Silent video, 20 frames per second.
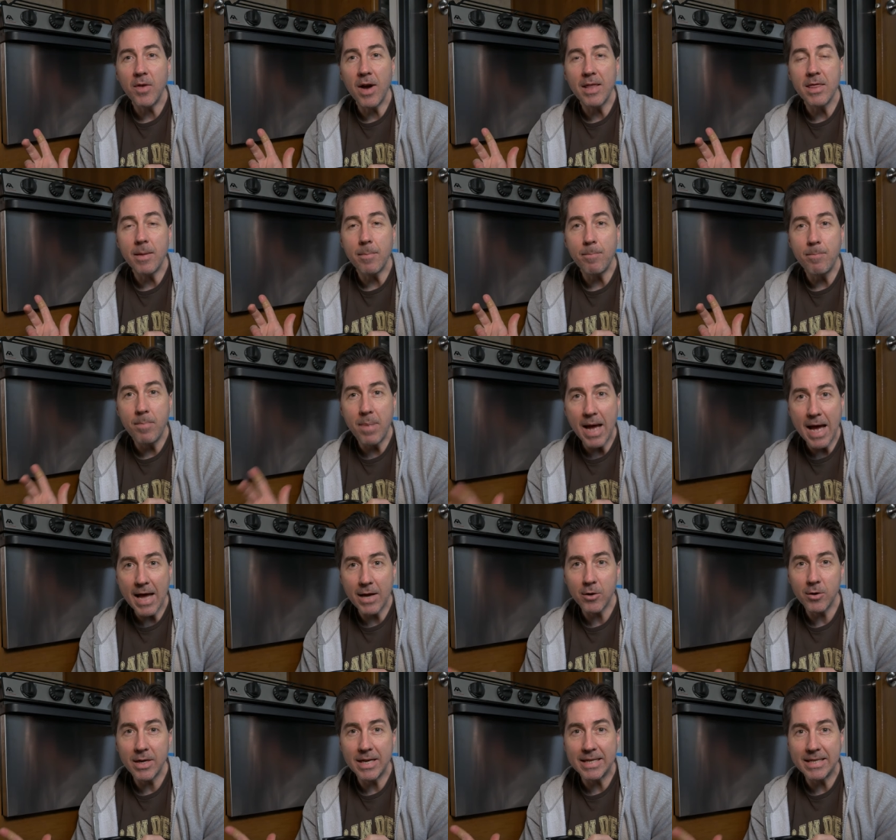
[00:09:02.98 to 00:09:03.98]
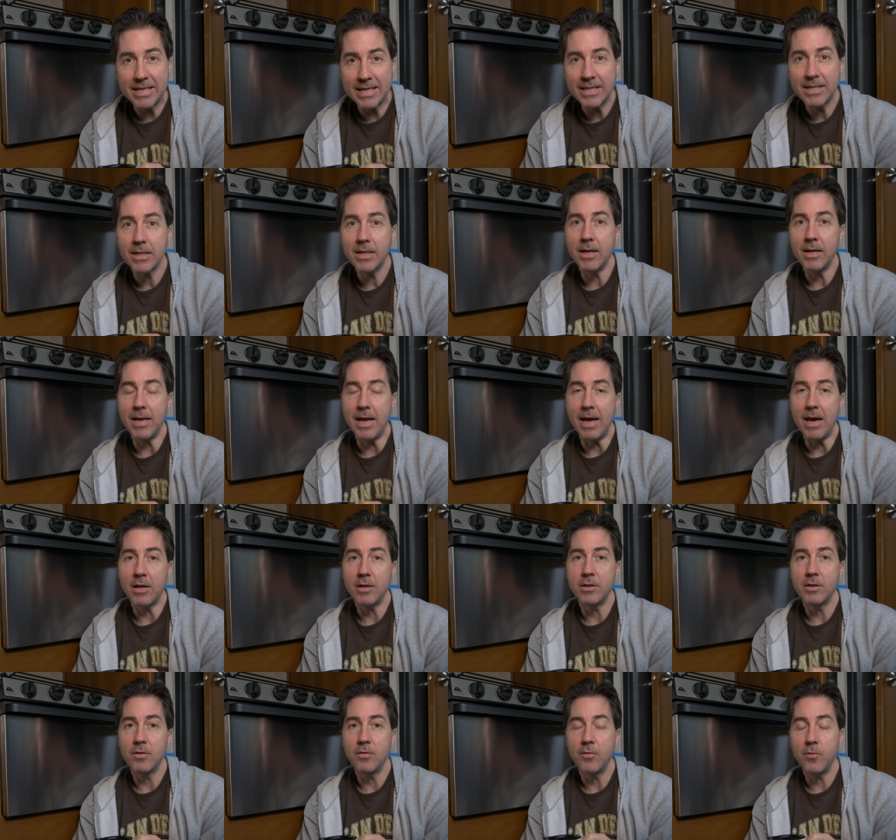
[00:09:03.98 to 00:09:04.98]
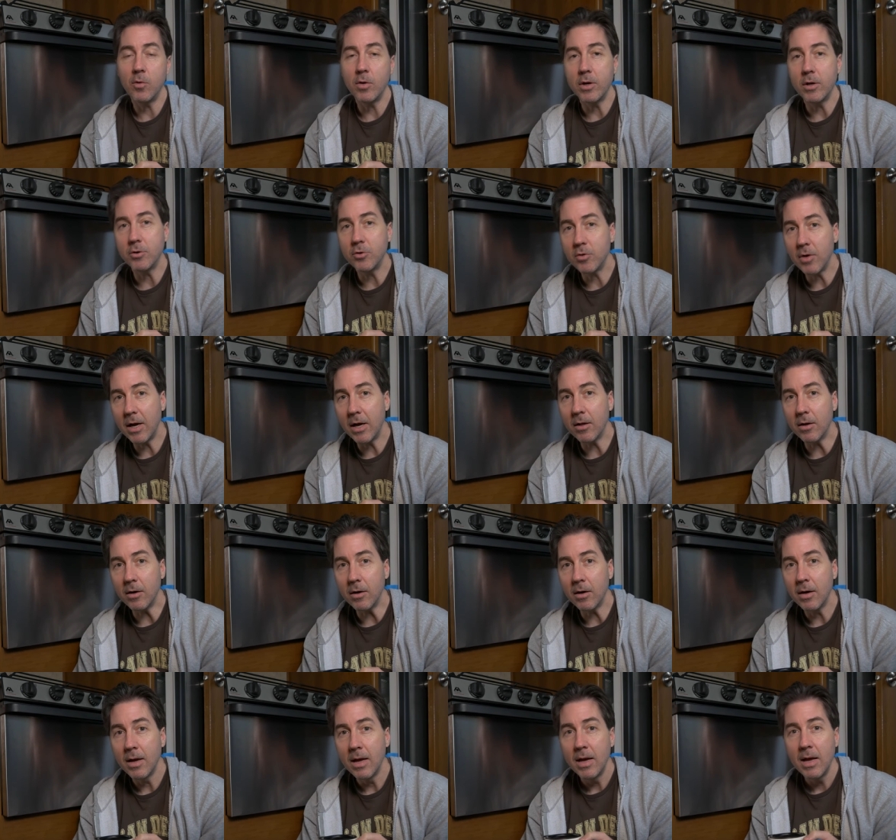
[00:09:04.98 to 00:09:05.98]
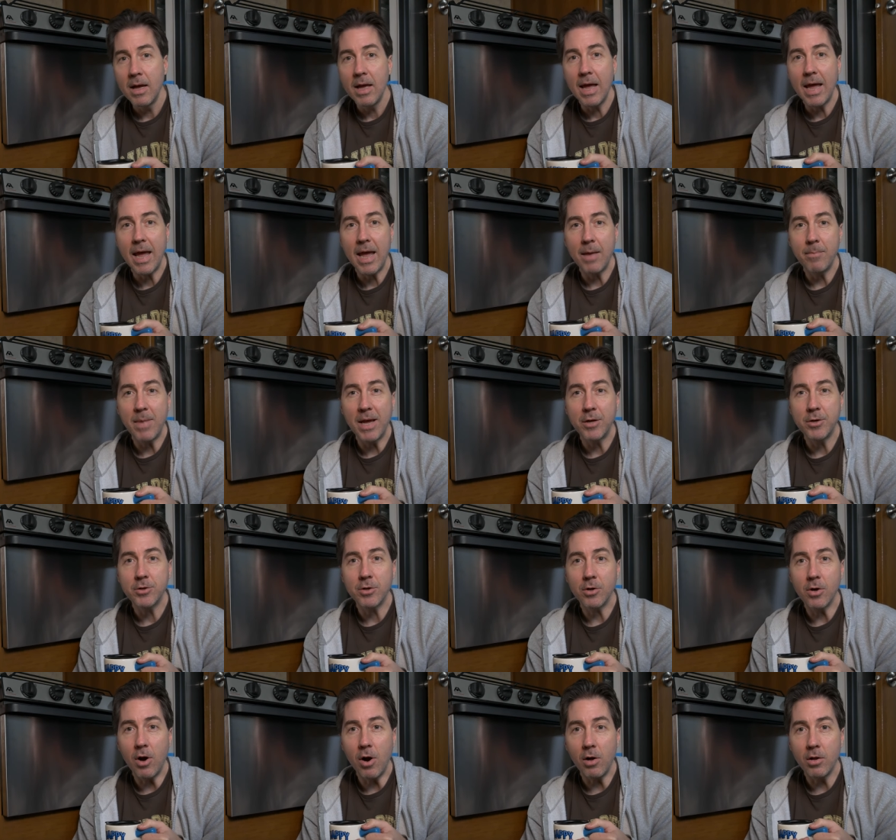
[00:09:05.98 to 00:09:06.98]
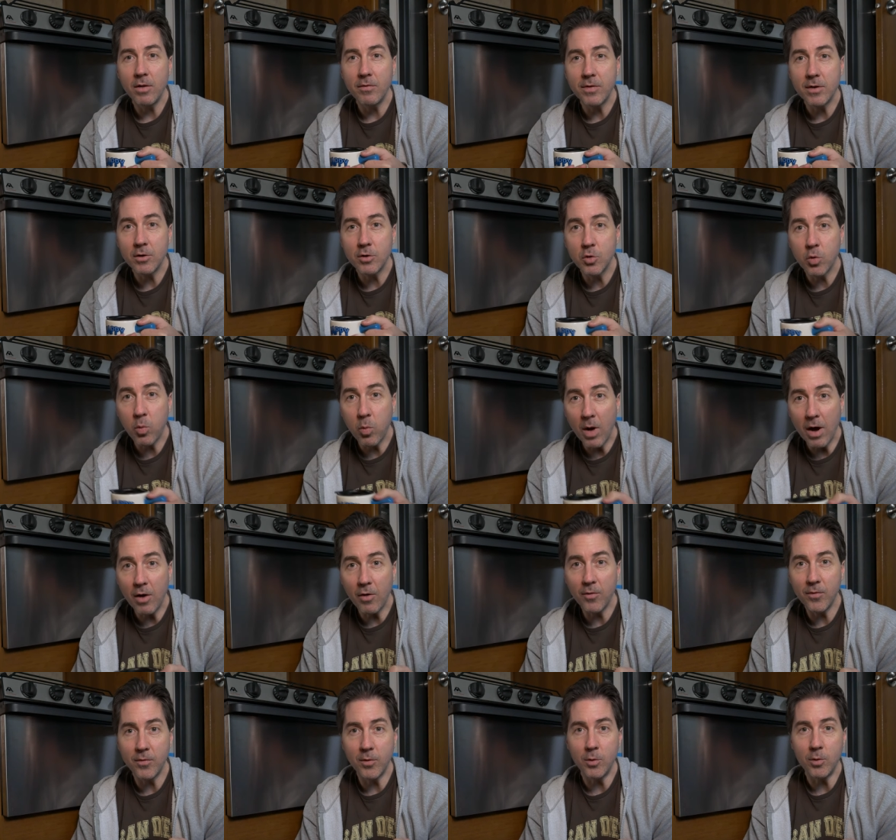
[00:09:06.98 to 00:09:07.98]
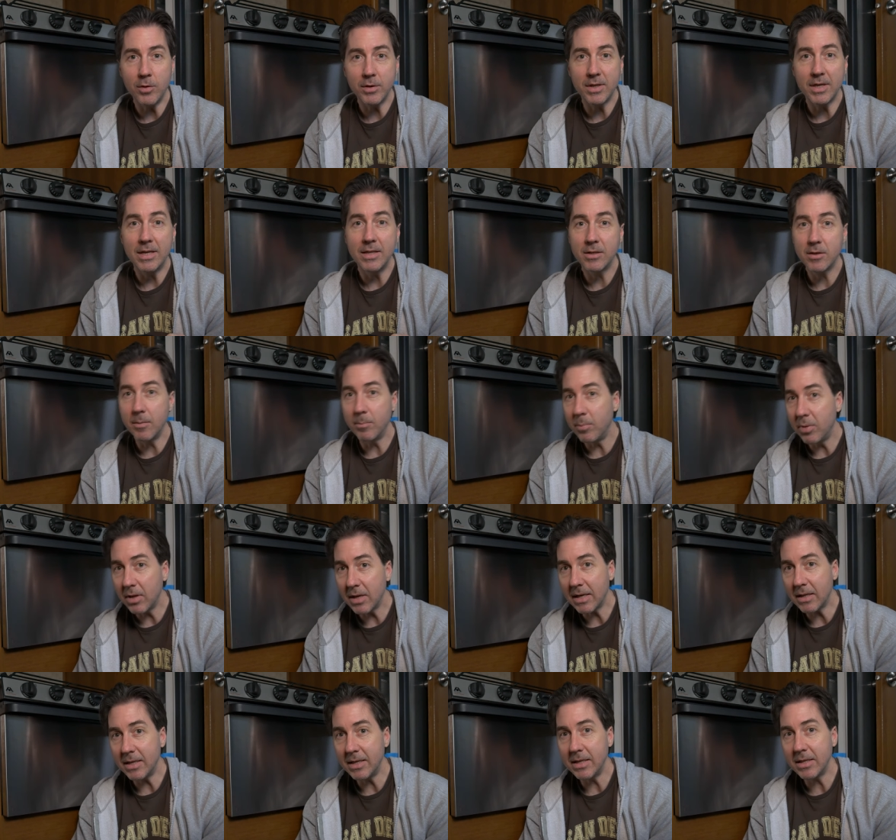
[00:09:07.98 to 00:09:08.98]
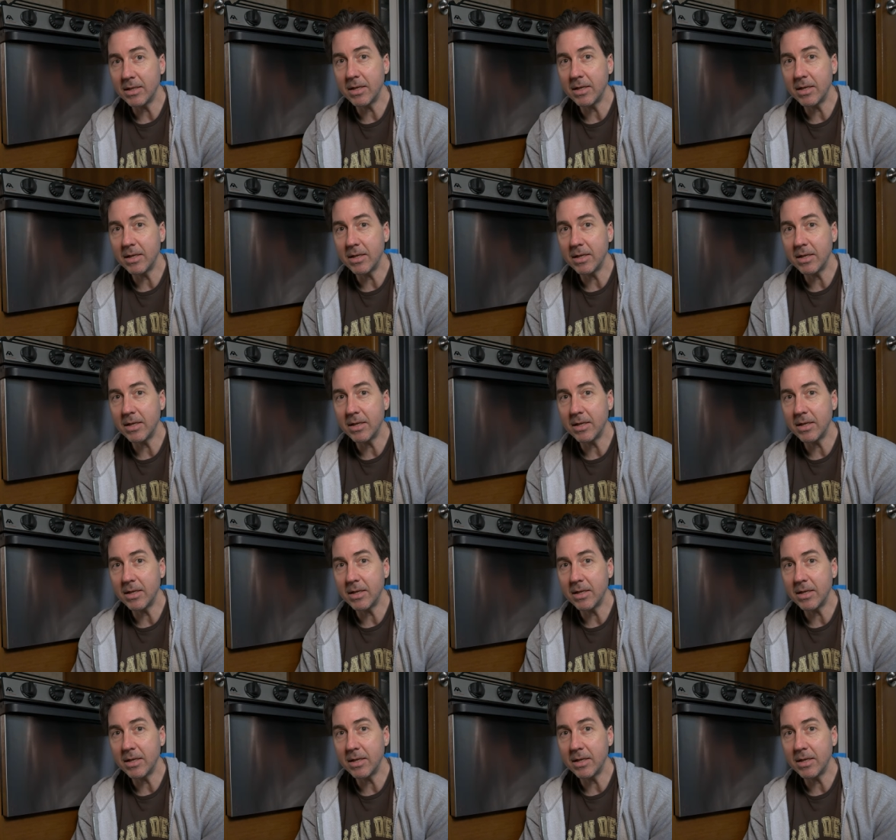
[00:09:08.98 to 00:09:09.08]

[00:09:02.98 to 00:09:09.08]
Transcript: find the battery disconnect for your trailer and make sure all of your 12 volt is completely